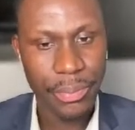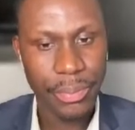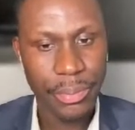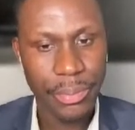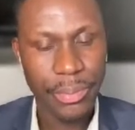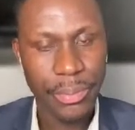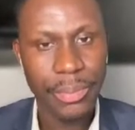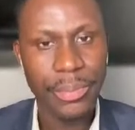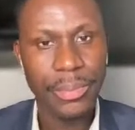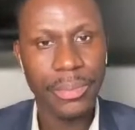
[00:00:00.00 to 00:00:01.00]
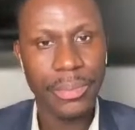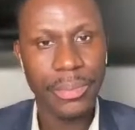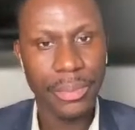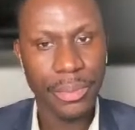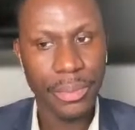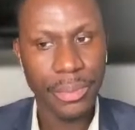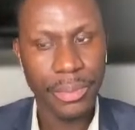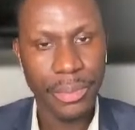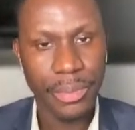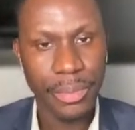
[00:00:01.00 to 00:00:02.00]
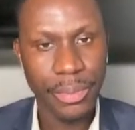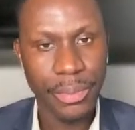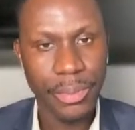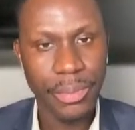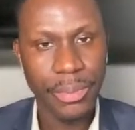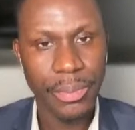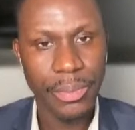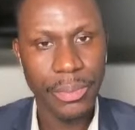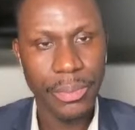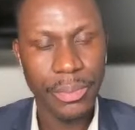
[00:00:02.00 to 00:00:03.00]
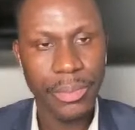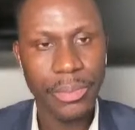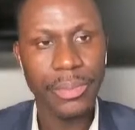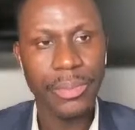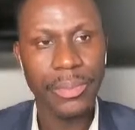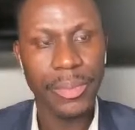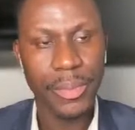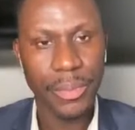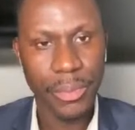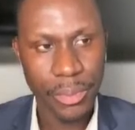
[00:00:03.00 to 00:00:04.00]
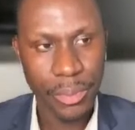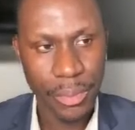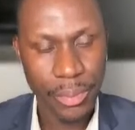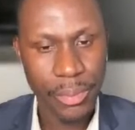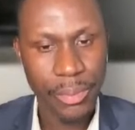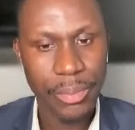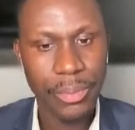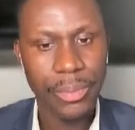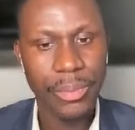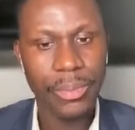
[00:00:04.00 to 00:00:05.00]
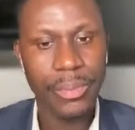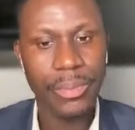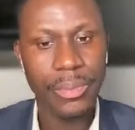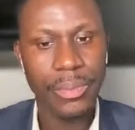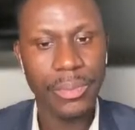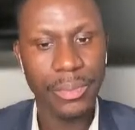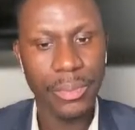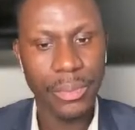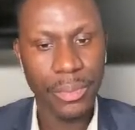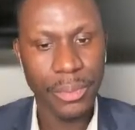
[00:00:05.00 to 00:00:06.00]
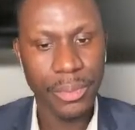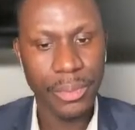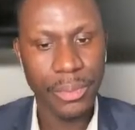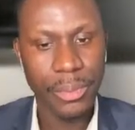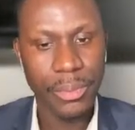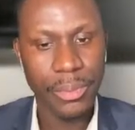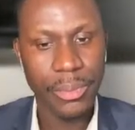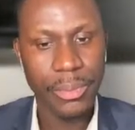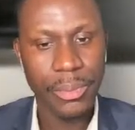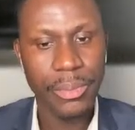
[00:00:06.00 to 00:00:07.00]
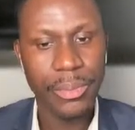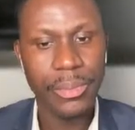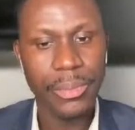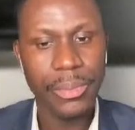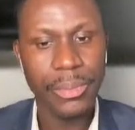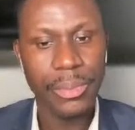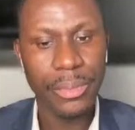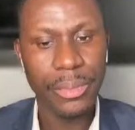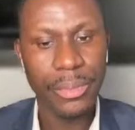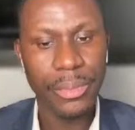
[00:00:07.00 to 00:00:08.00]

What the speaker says: No words are spoken by the person on screen.